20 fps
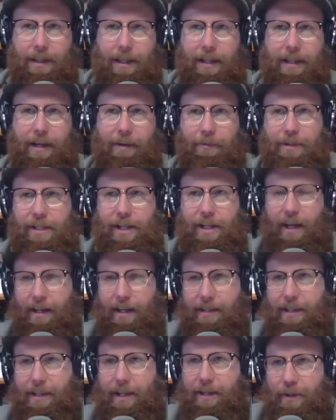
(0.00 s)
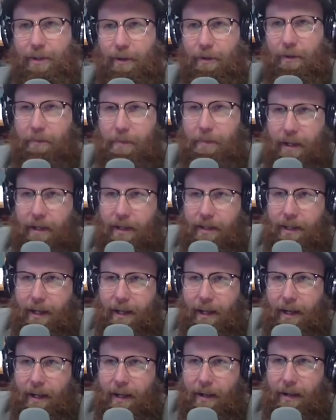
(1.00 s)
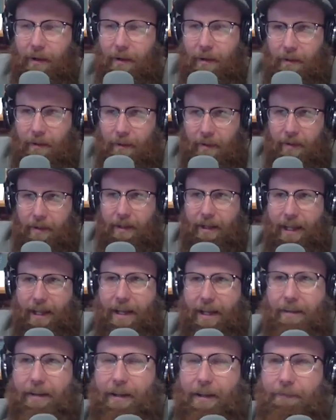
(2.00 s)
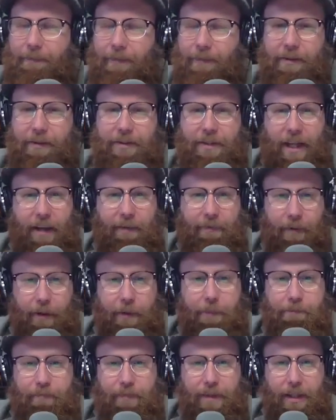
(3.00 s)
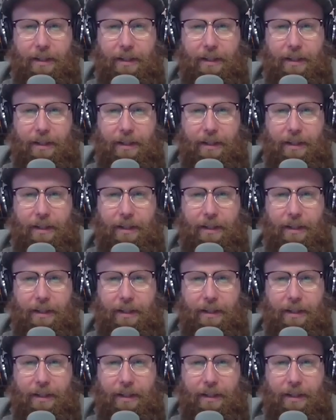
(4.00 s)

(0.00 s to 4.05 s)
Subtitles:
that was not intentional, but it feels safer